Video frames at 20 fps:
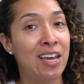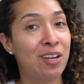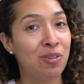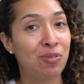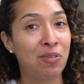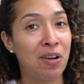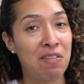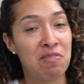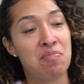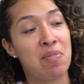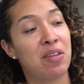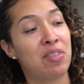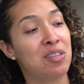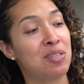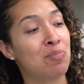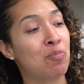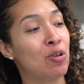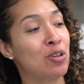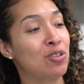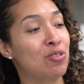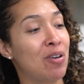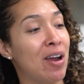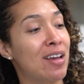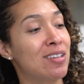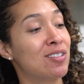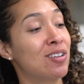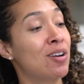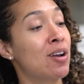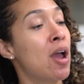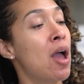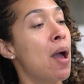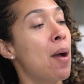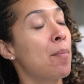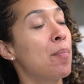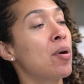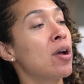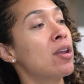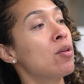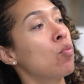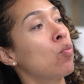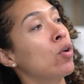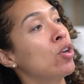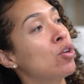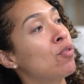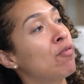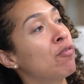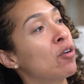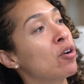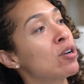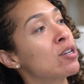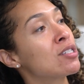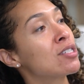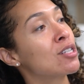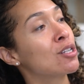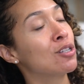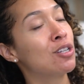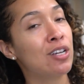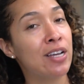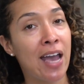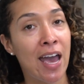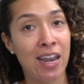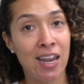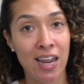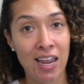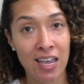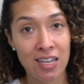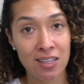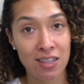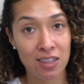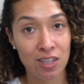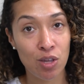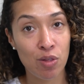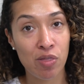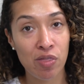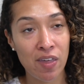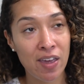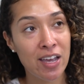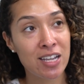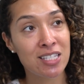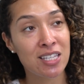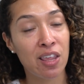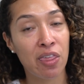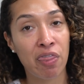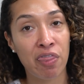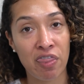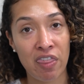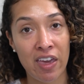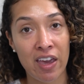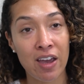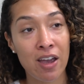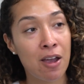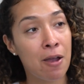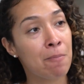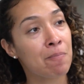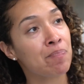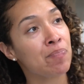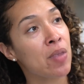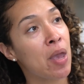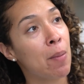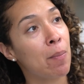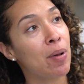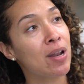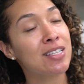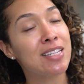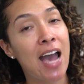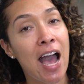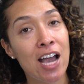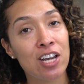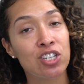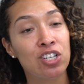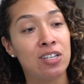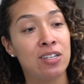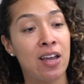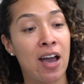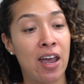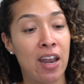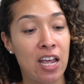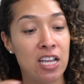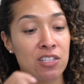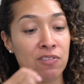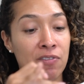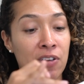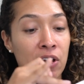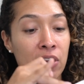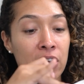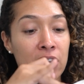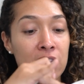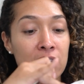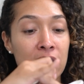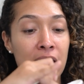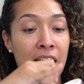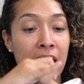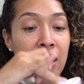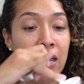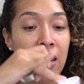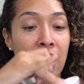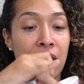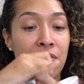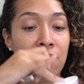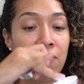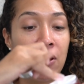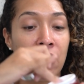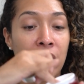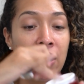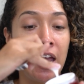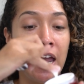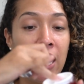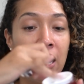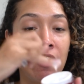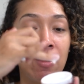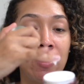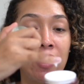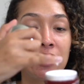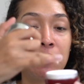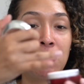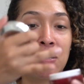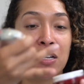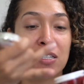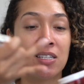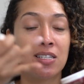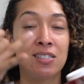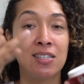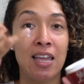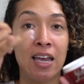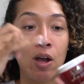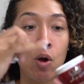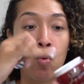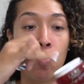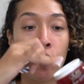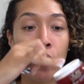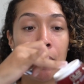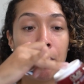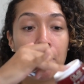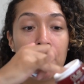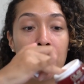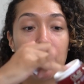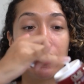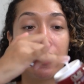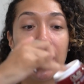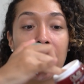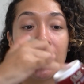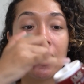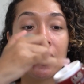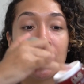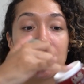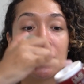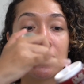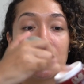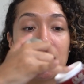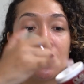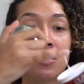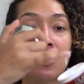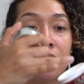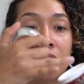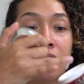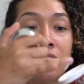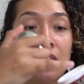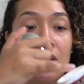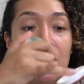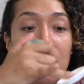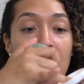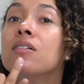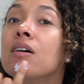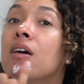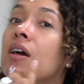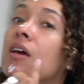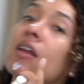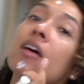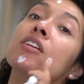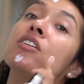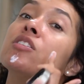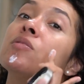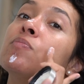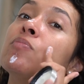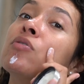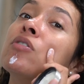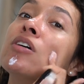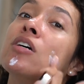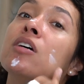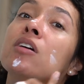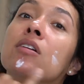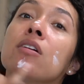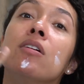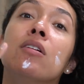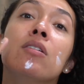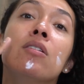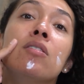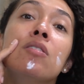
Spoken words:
had to rave about this moisturizer. But when you first look at it, you think it's thick, but it's actually not. It's very light and very airy. That's because it's like a whip-like consistency. And I just put it